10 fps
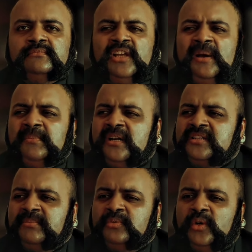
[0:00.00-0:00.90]
Now, I'm not
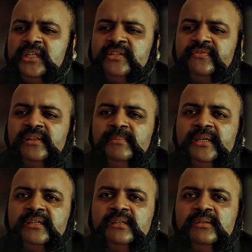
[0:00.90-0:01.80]
some grungy
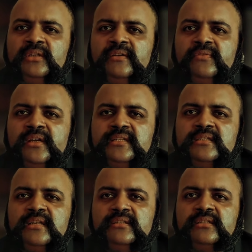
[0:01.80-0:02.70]
filmmaker looking for
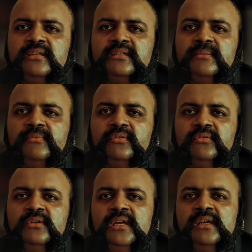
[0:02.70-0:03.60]
existentialism
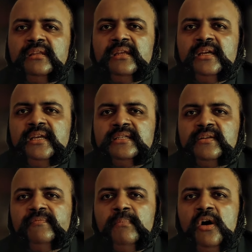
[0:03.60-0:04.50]
through the haze
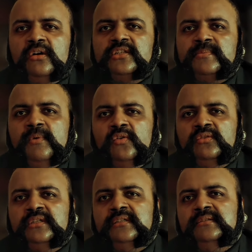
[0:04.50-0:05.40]
of bong
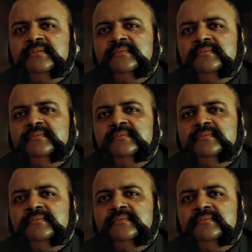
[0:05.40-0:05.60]
smoke.